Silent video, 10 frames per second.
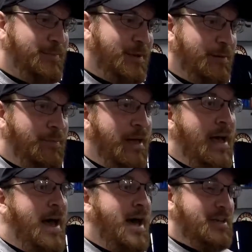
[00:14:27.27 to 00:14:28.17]
you know
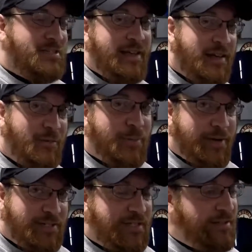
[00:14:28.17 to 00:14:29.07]
I actually have a
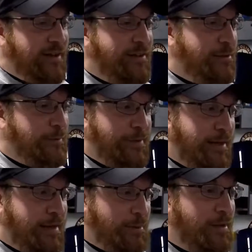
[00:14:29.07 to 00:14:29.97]
project lined up
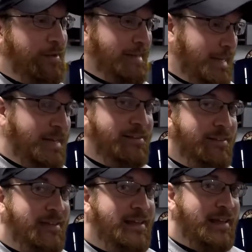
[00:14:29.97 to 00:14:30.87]
that I'm going to need
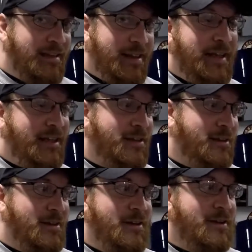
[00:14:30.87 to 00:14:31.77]
to get a
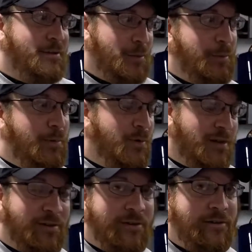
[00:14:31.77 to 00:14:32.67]
aluminum
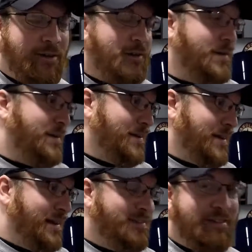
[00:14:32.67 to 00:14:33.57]
welder, you know,
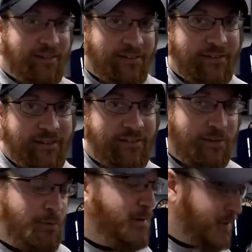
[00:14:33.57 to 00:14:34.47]
a, ACDC
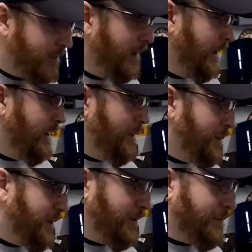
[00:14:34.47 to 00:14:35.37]
TIG welder.
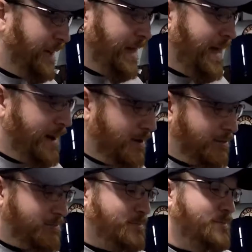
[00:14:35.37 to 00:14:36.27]
But right
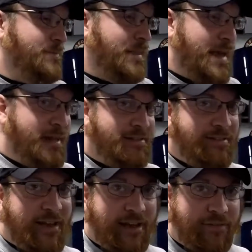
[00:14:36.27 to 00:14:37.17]
now, that's
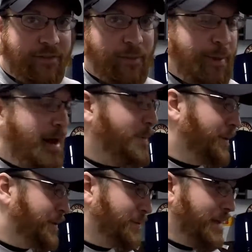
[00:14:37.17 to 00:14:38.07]
kind of on the back
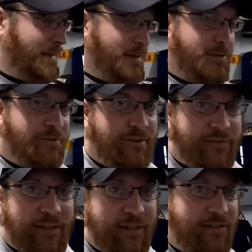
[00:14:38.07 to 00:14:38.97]
burner. We got other
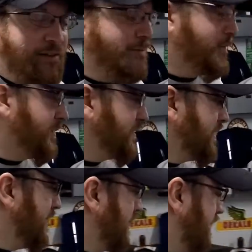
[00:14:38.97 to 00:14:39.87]
stuff to get done first.
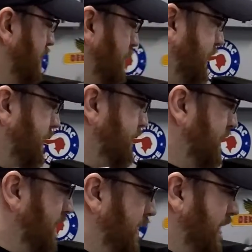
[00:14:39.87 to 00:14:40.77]
But